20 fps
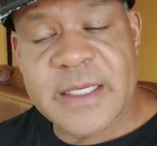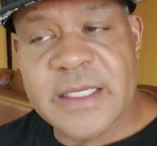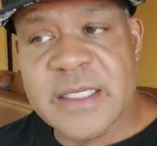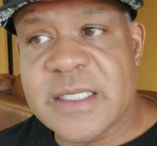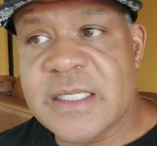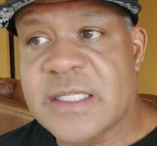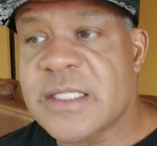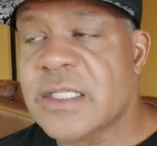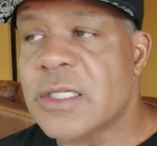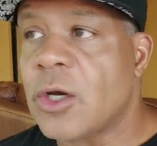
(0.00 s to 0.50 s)

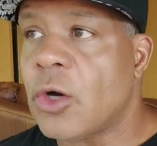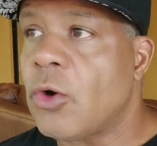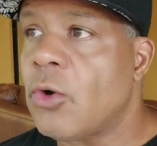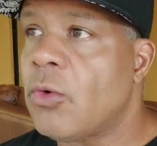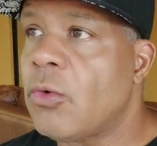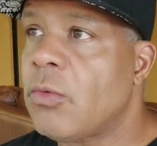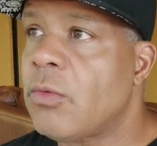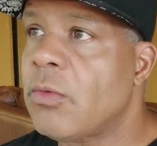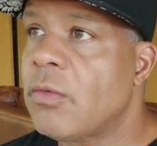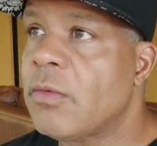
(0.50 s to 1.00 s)

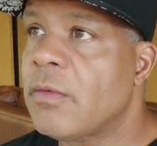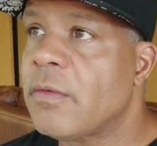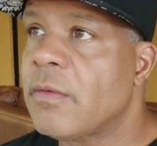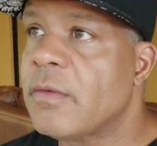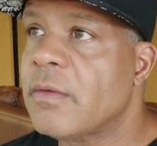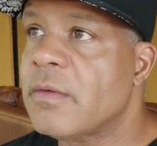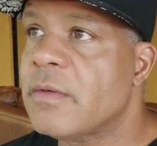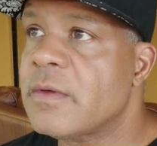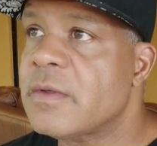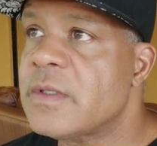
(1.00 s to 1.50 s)
So
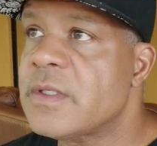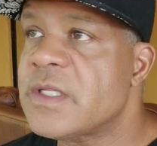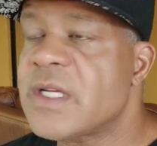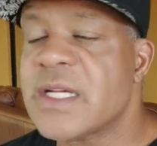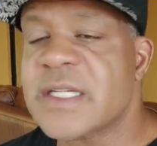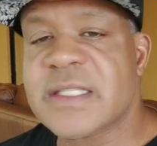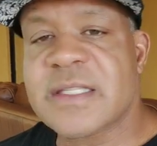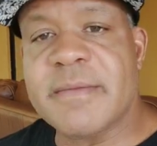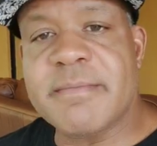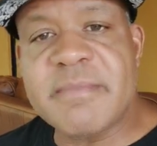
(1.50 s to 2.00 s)

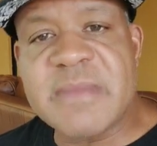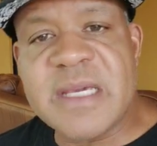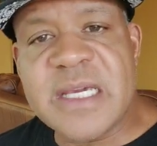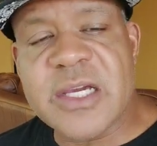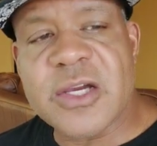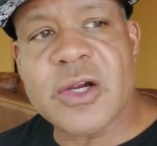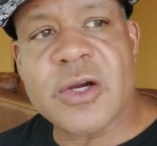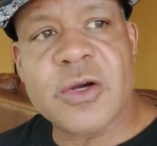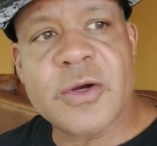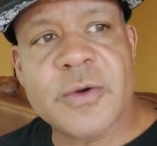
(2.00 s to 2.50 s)
just the
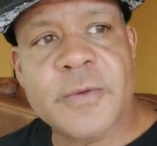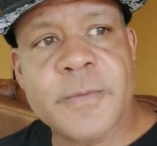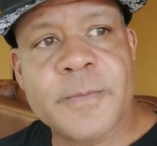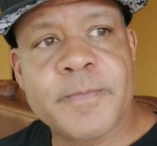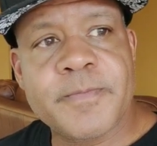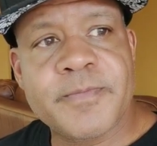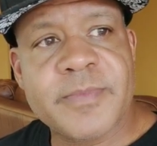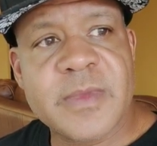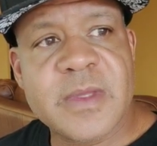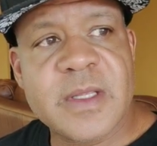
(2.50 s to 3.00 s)
mere
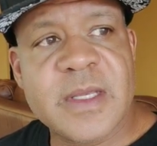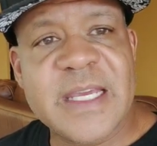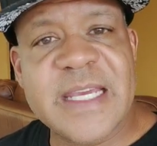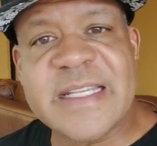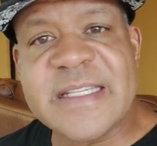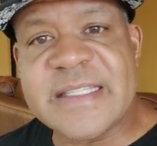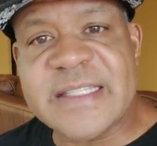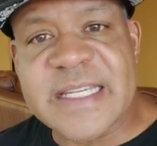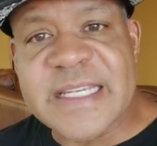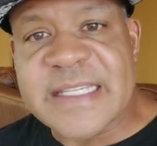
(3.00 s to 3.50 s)

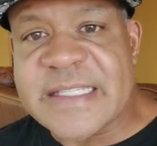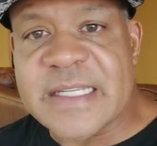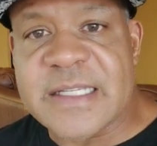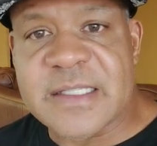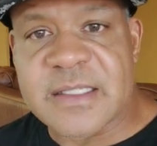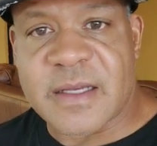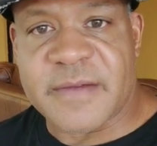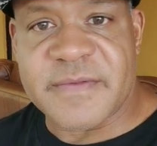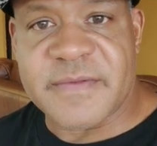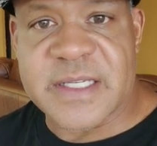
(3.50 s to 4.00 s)

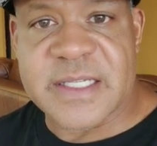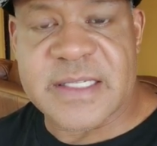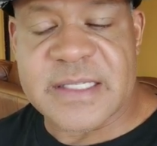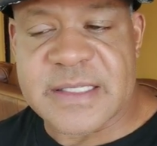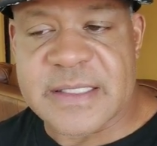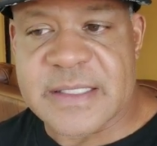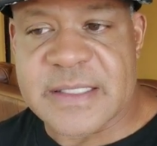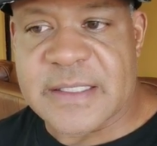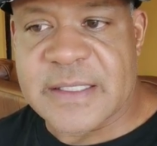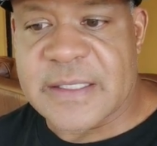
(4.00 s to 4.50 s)
existence of
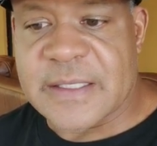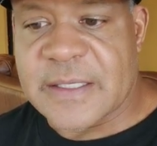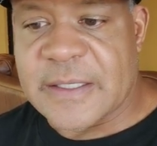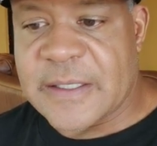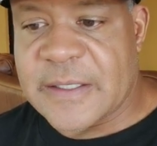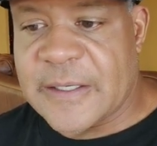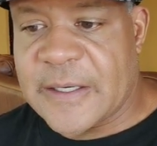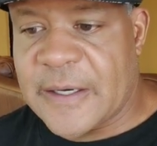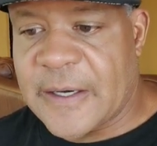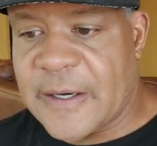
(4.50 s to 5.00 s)
this
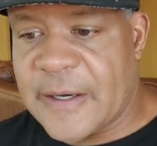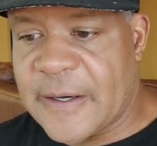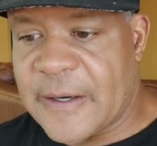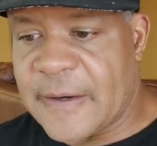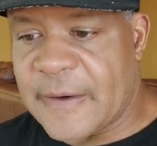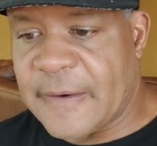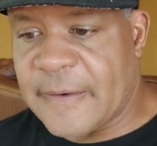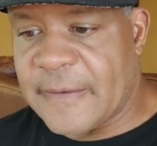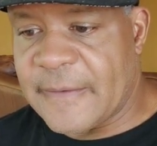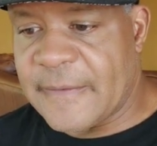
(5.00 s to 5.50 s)

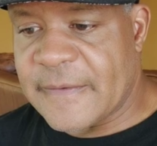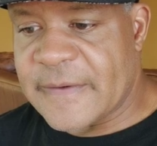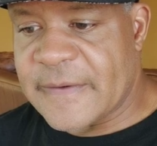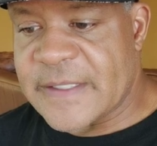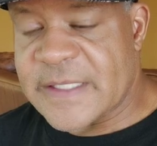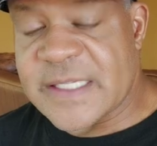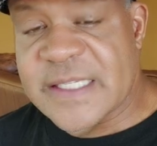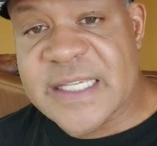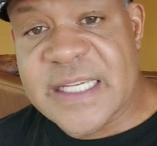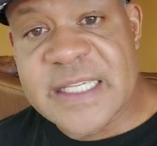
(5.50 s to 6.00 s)

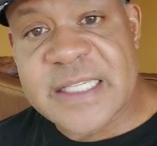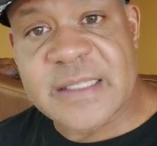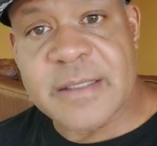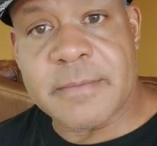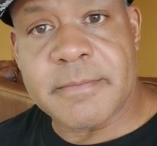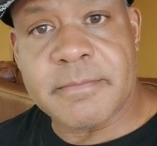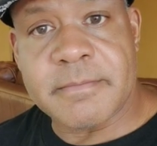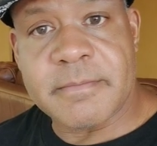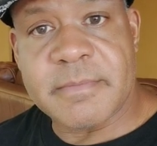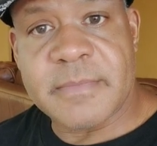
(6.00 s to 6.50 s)

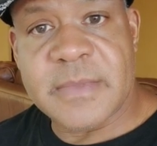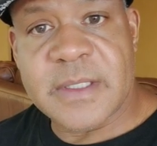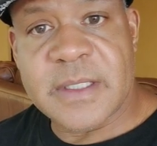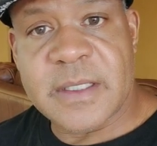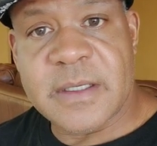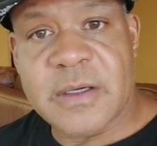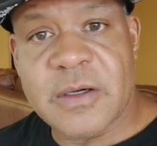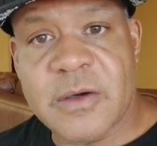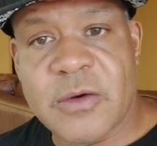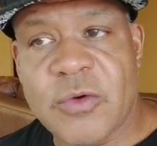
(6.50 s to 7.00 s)
system
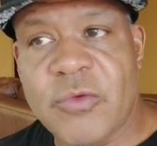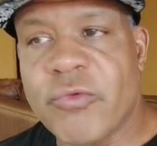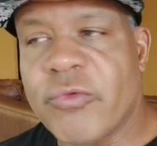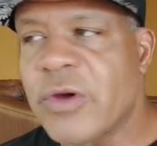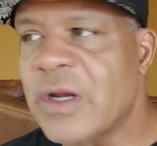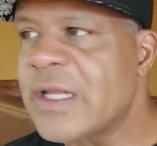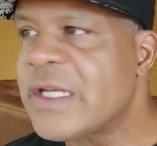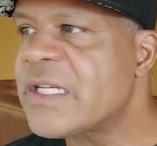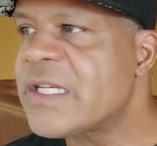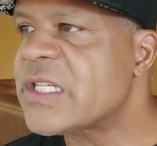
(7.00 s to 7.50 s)

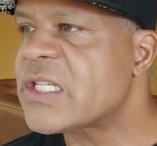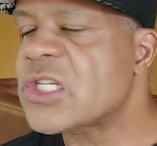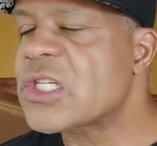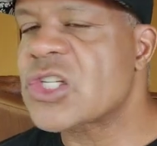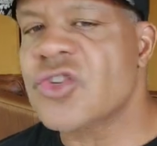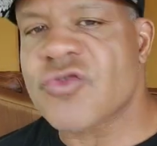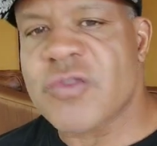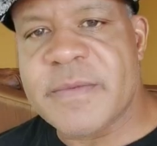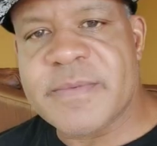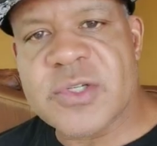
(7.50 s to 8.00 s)
really
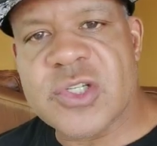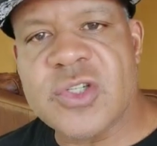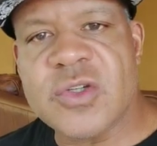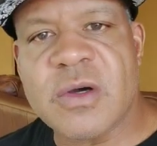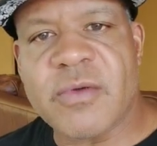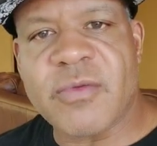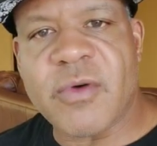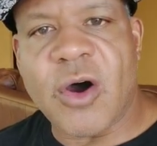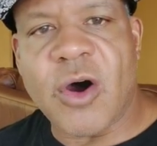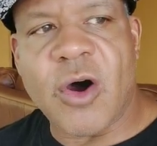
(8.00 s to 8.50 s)
just strips
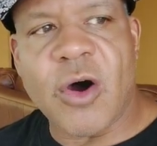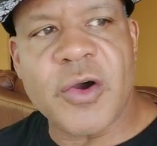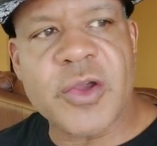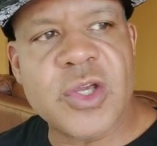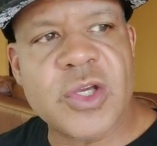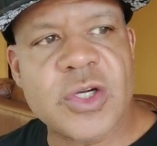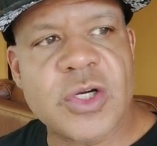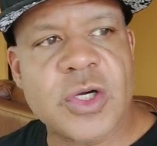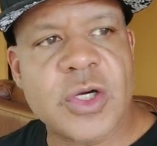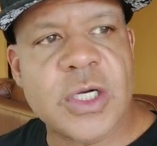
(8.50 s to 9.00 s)
you of all
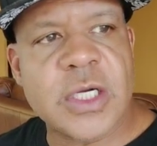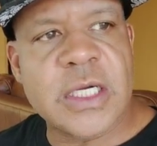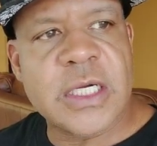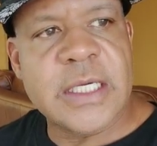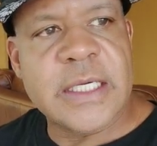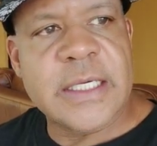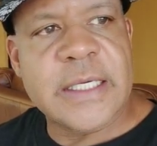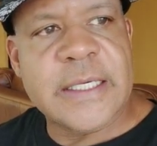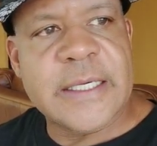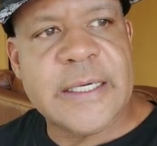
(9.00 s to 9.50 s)
your
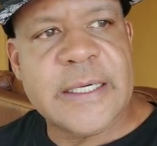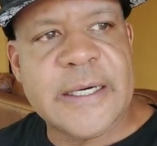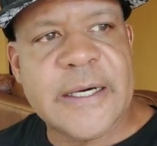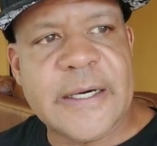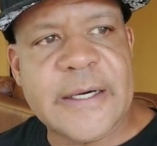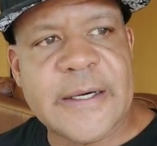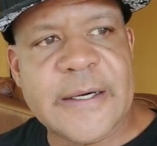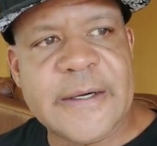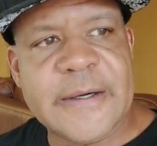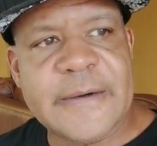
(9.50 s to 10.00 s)

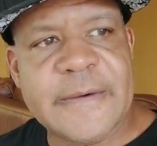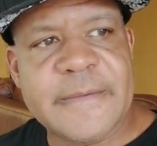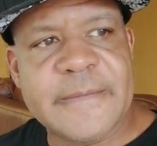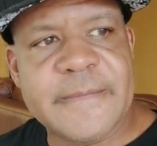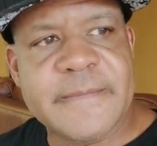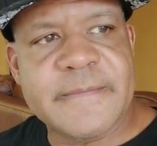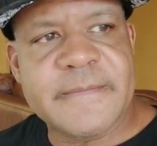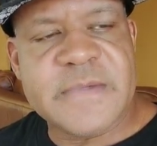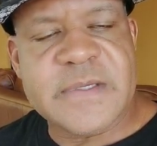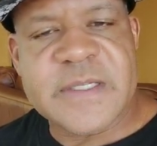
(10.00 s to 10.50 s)

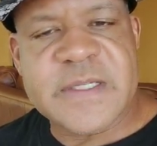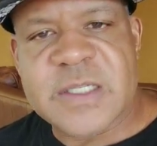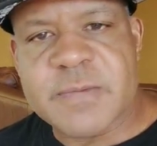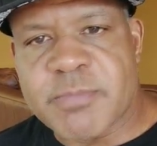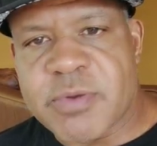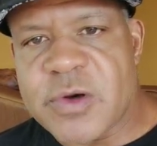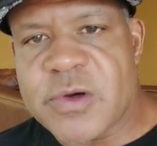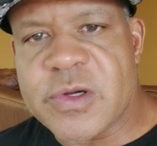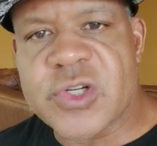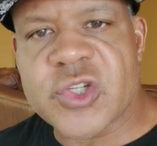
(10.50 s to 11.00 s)

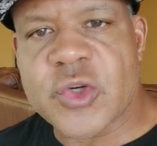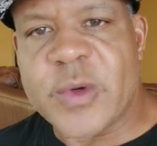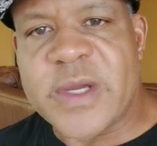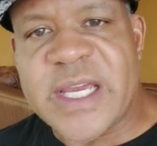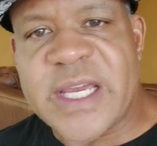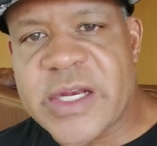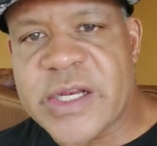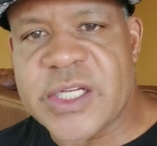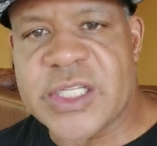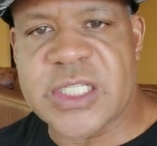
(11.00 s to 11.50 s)
spiritual
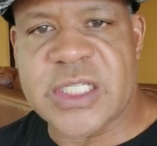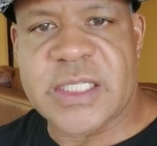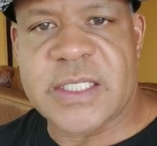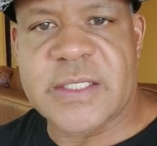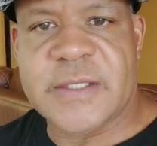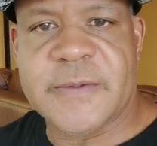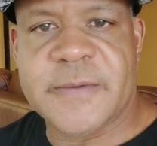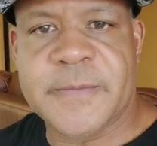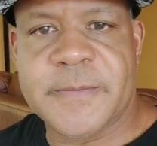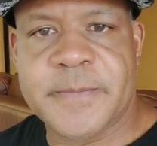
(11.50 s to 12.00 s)
energy,
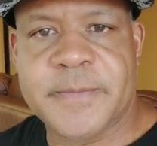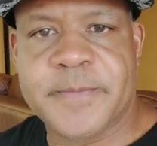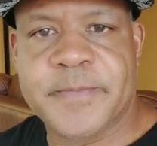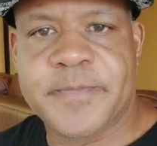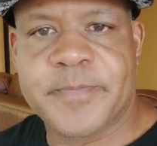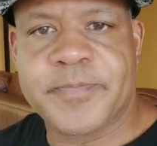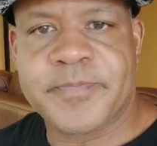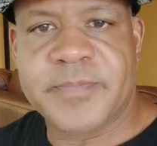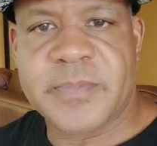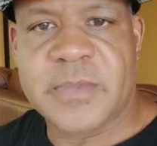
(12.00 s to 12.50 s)

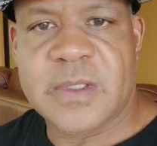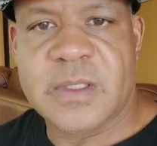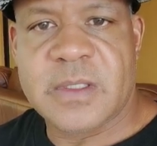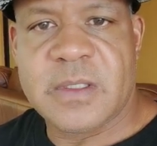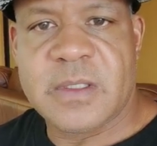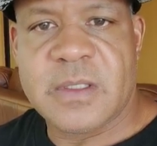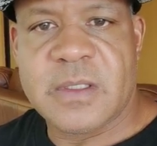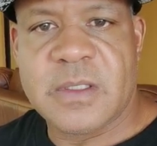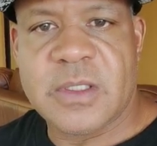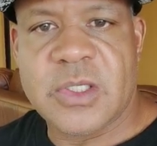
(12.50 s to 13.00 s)

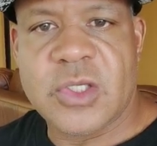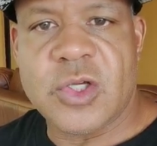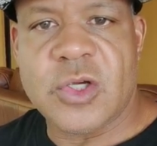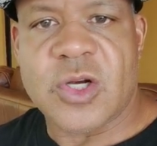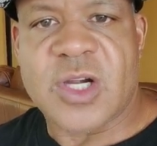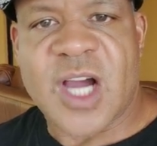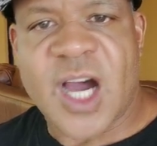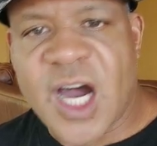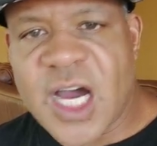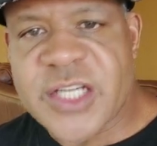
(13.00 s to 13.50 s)

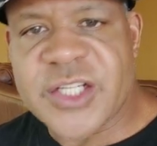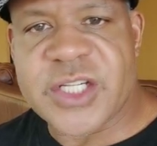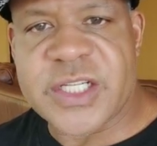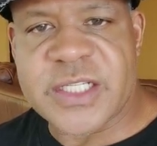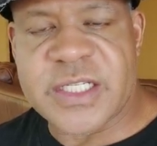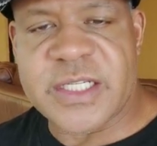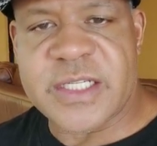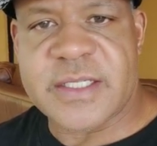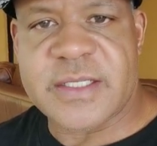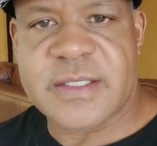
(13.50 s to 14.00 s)
your
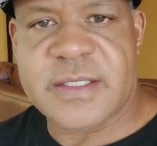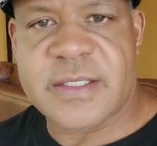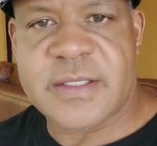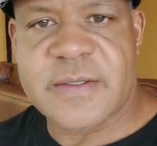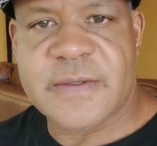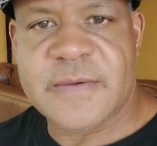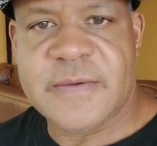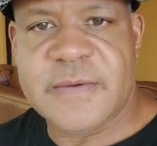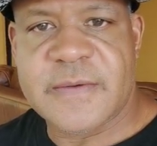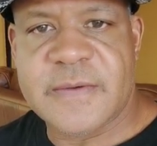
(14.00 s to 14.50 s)
consciousness.
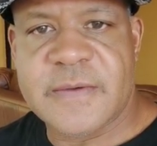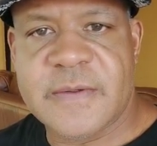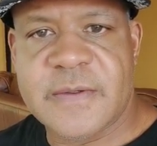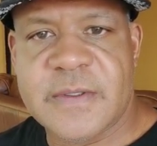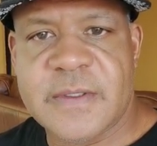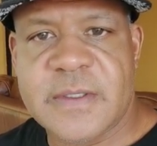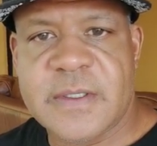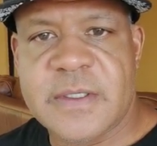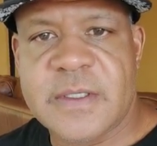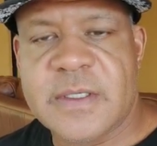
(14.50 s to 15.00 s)

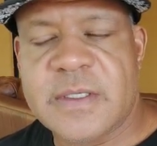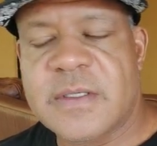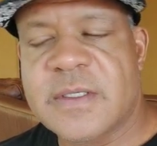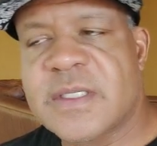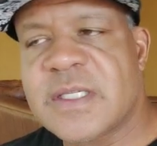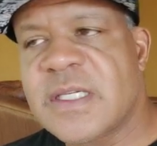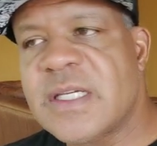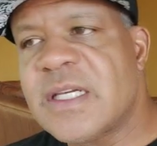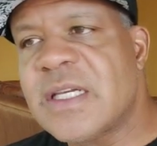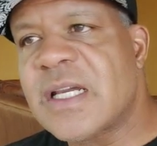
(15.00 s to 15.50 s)
You
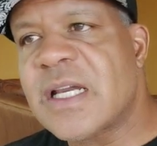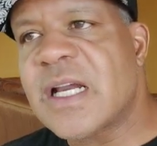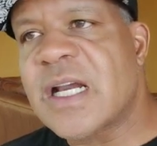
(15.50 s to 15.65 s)
see,